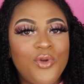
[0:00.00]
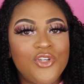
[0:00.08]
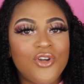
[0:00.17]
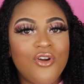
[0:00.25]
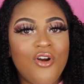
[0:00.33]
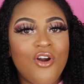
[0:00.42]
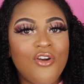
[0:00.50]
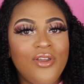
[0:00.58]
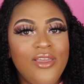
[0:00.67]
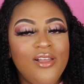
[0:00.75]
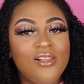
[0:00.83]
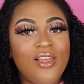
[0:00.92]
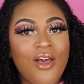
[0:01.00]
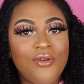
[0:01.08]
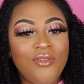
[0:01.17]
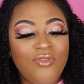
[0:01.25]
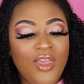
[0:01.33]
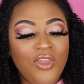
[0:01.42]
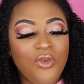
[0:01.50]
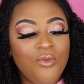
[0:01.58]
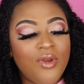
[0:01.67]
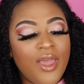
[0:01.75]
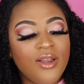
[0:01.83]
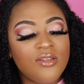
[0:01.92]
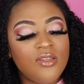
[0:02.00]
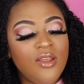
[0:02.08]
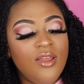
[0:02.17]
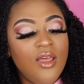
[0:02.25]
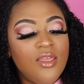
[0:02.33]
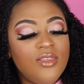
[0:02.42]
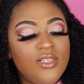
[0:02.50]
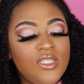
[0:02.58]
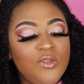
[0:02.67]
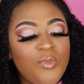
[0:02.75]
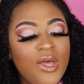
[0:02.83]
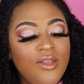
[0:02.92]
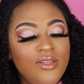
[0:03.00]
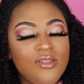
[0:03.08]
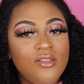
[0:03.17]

which are R.e., Cloud, and Thank You Next, the smell is